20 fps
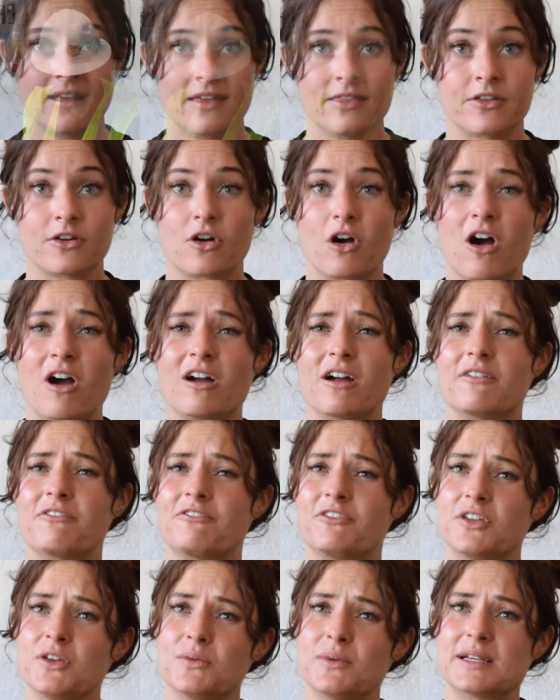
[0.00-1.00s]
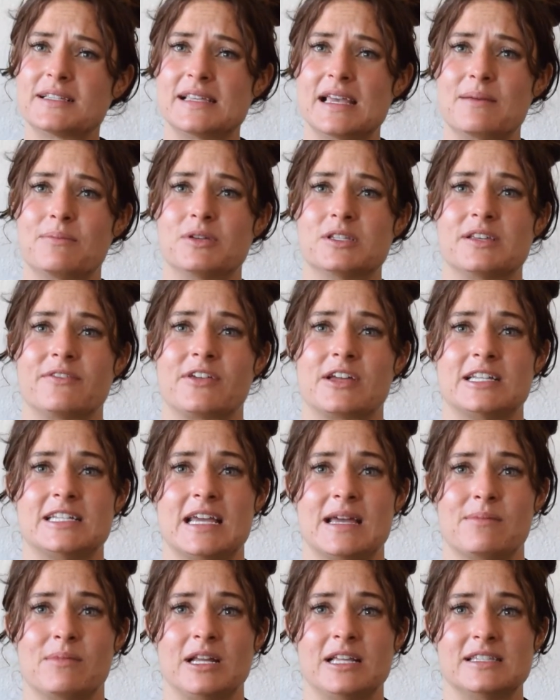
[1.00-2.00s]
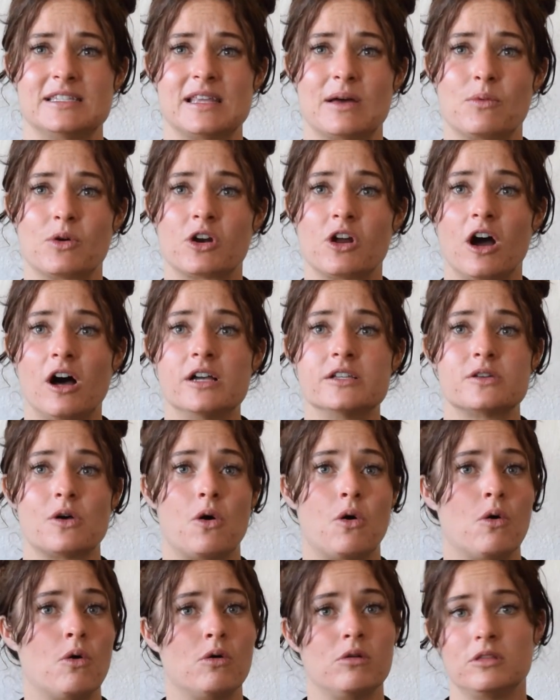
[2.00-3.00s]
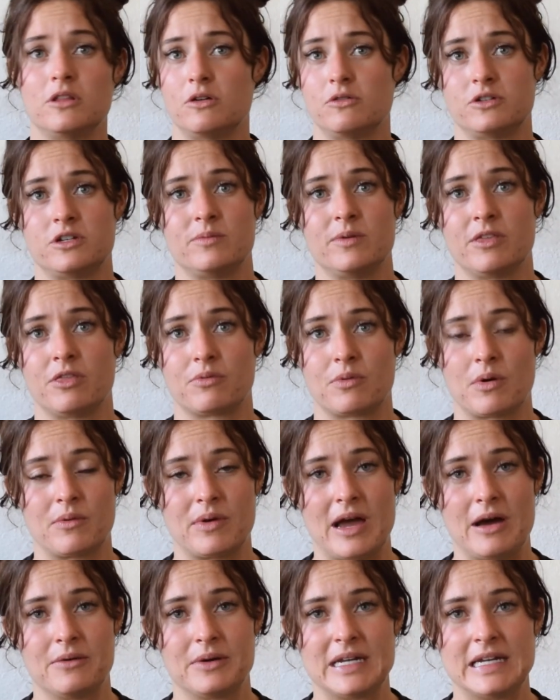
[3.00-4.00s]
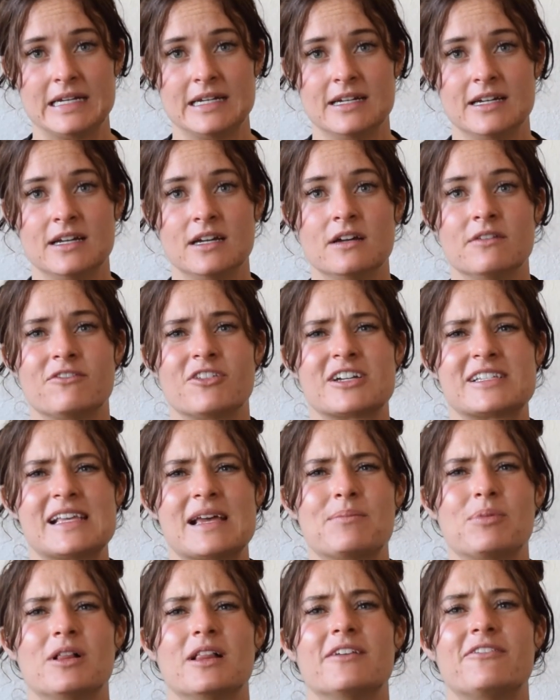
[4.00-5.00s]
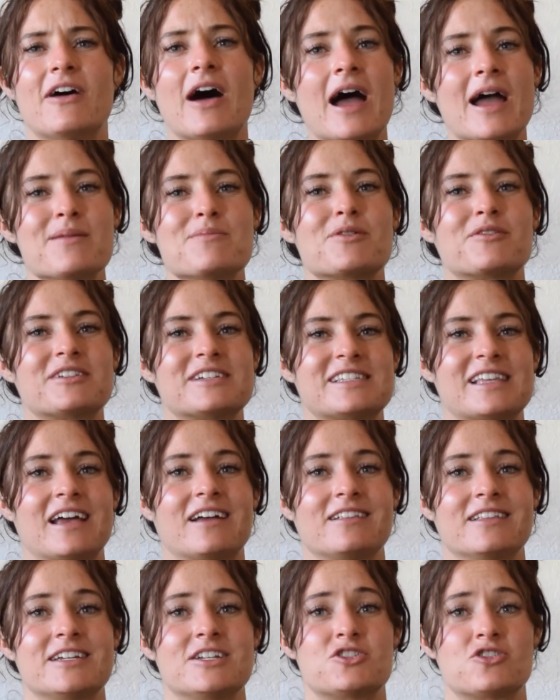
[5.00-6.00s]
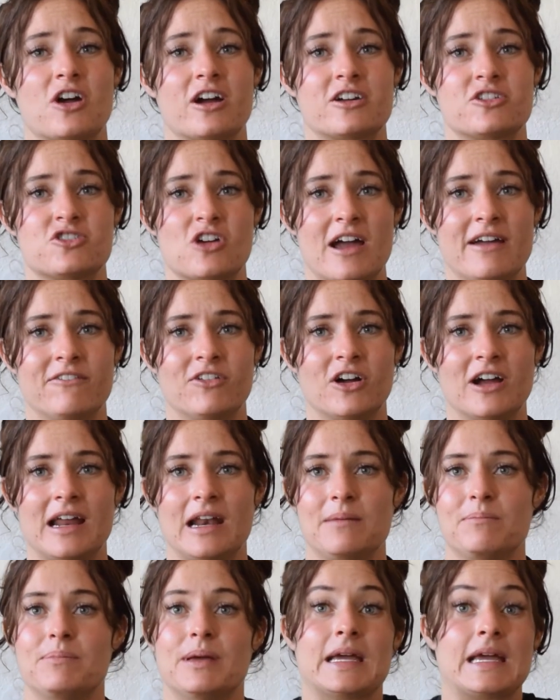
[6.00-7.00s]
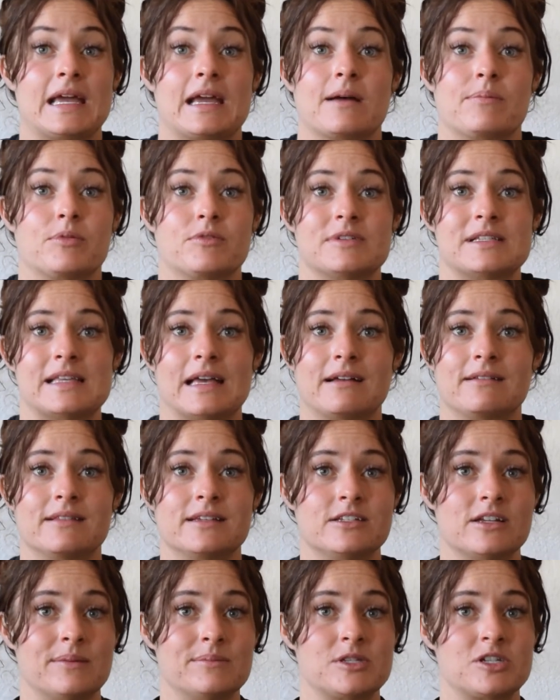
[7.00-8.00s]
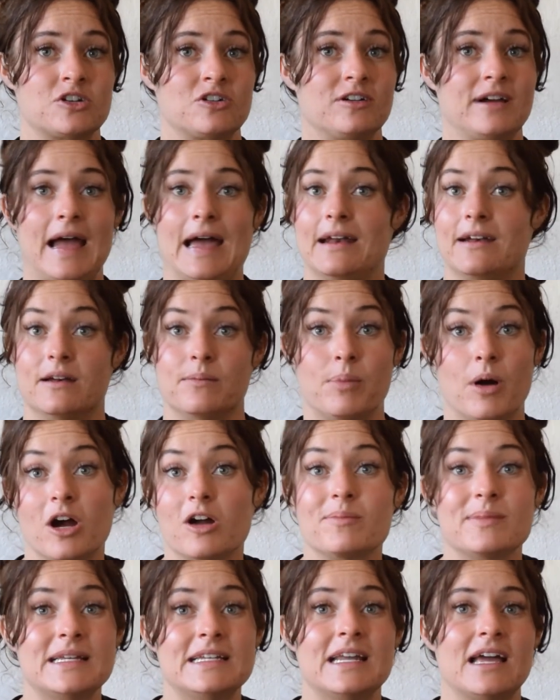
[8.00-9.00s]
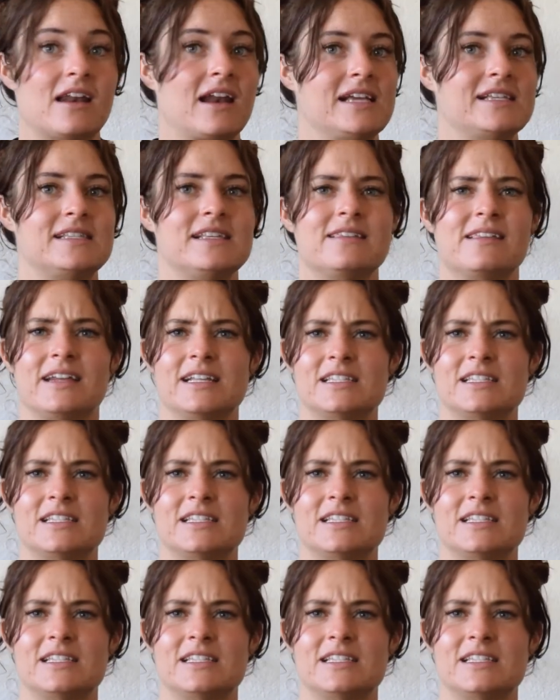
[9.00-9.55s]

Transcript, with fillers: There are a few examples of contaminants that would cause a whole load to be thrown out. For example, if I'm a recycling truck driver and I'm picking up a recycling dumpster at an apartment and I see that